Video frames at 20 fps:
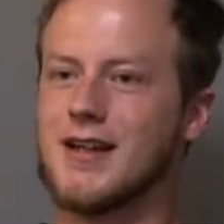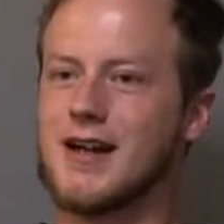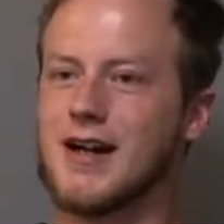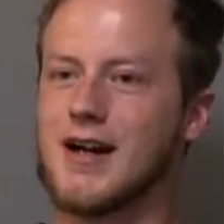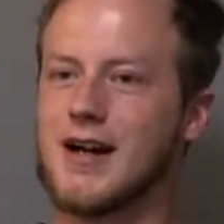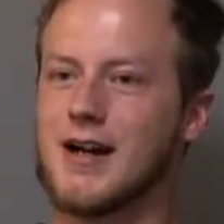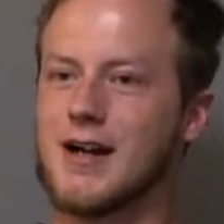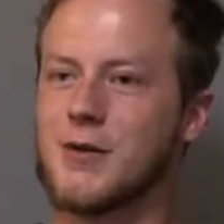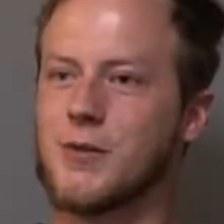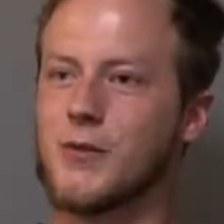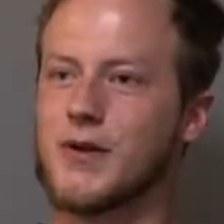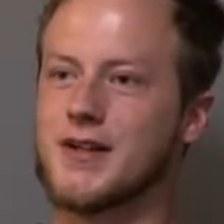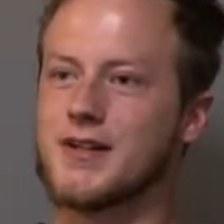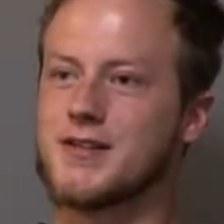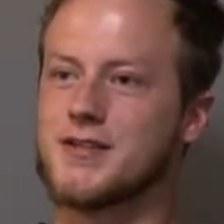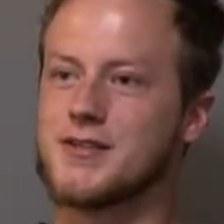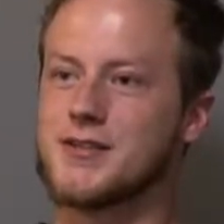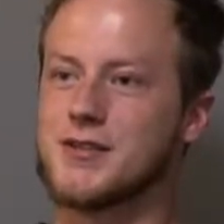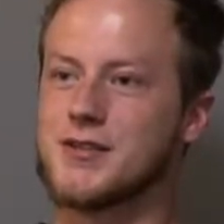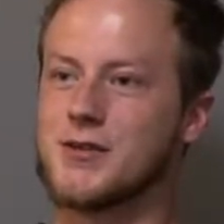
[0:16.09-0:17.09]
I went
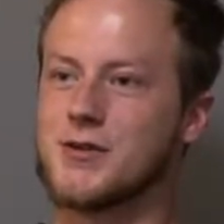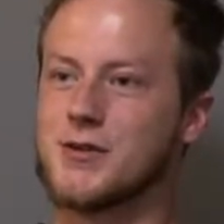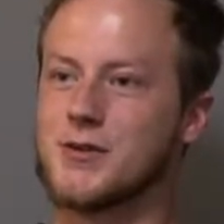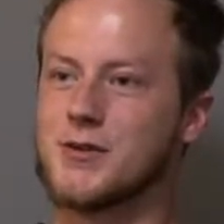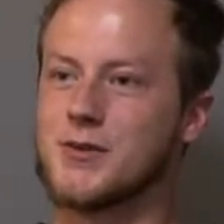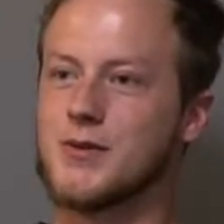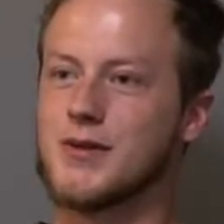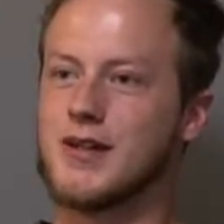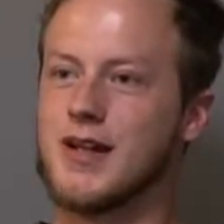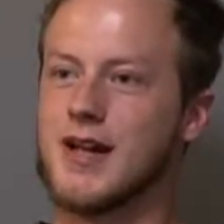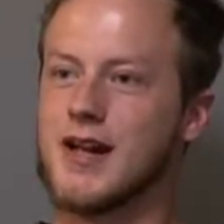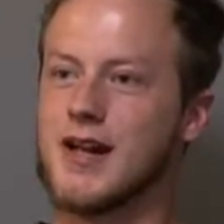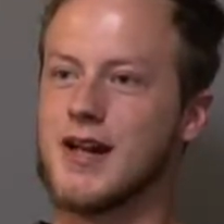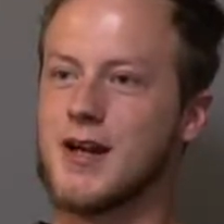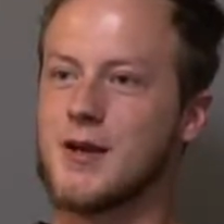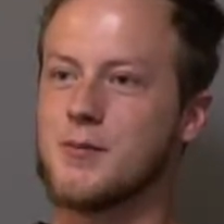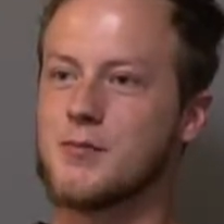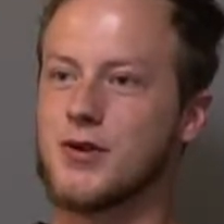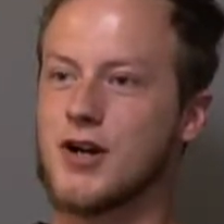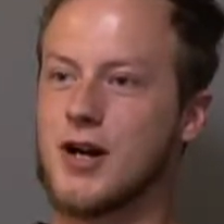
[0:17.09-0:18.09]
to
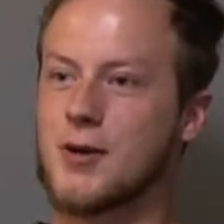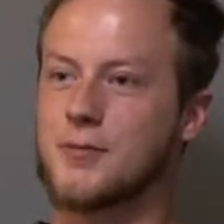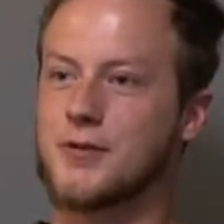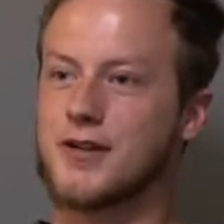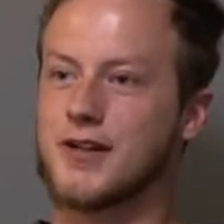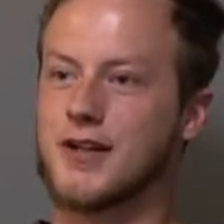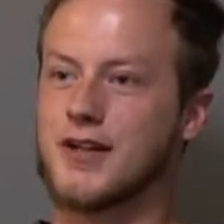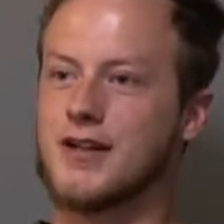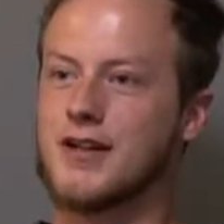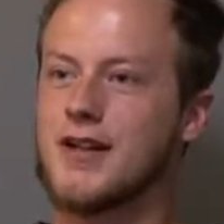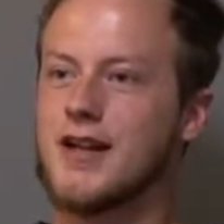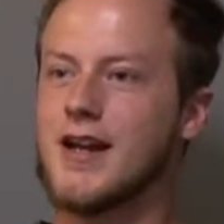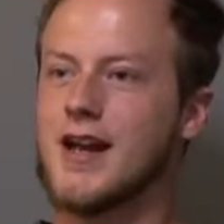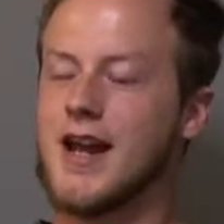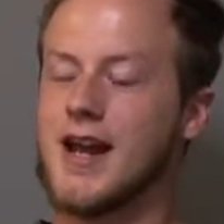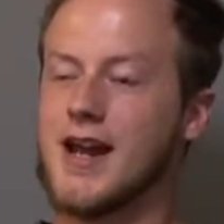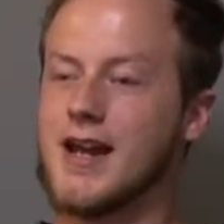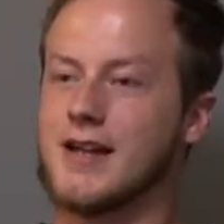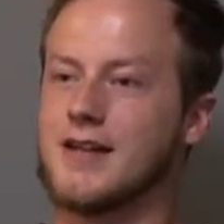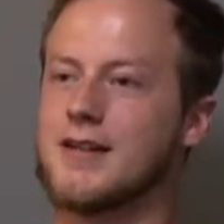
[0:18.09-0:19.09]
a property,
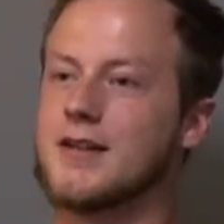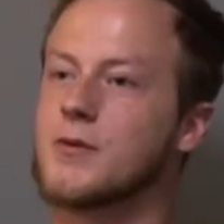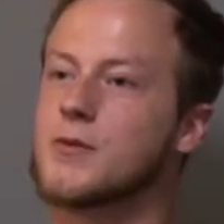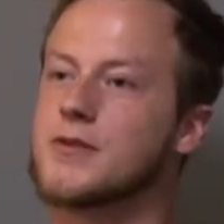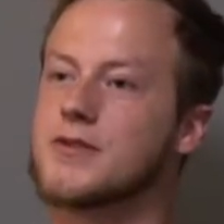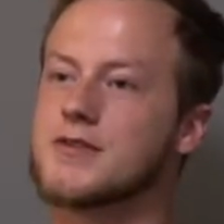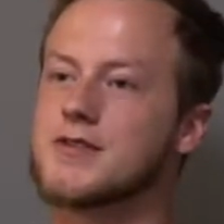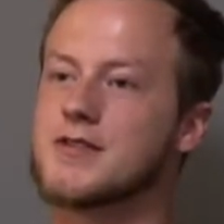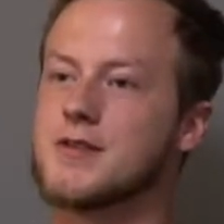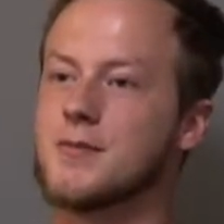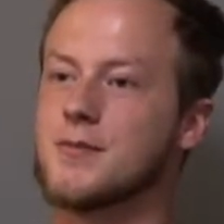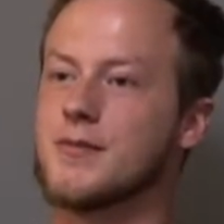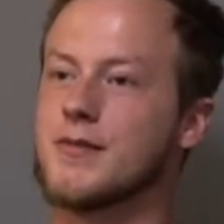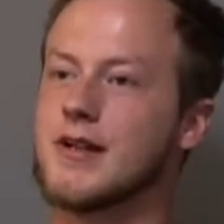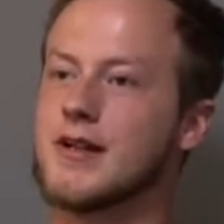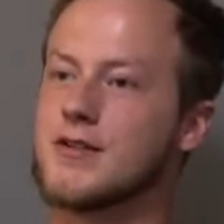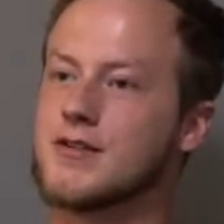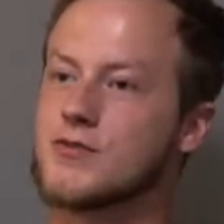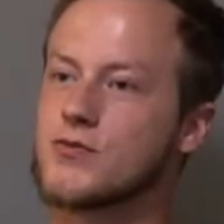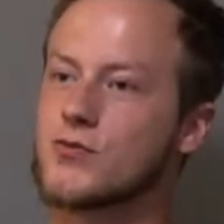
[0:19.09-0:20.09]
and there was
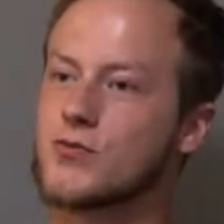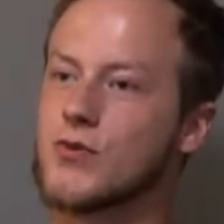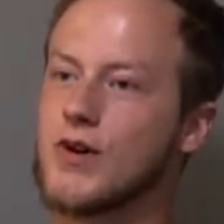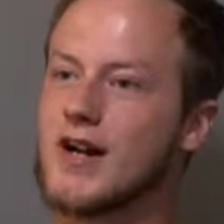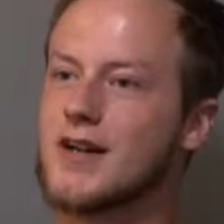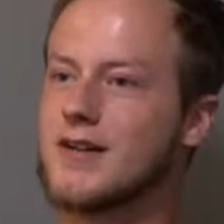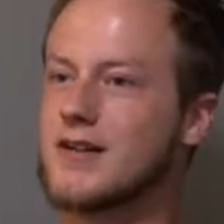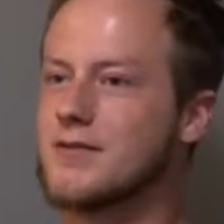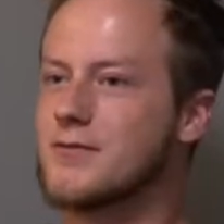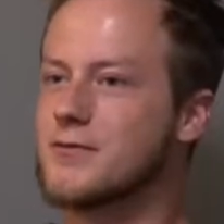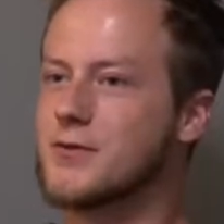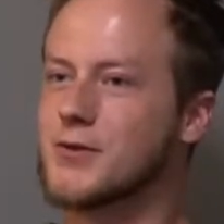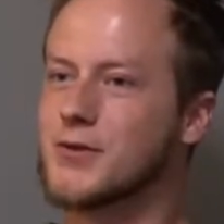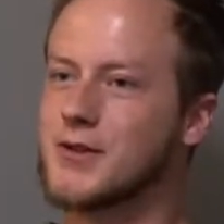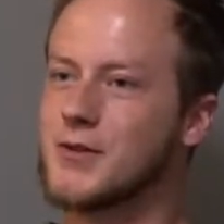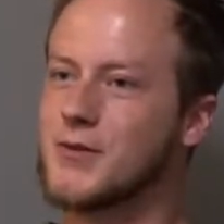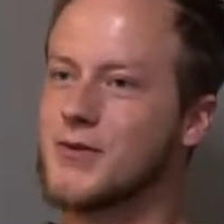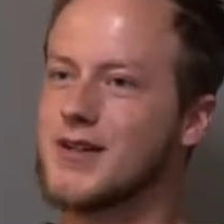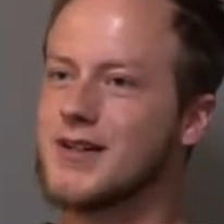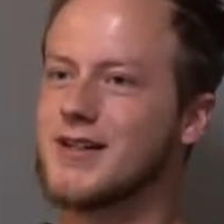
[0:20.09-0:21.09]
it's right on
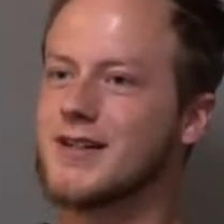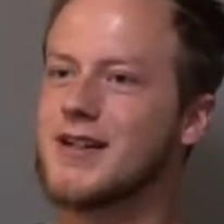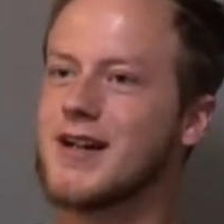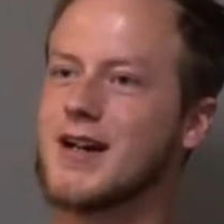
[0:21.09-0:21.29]
41.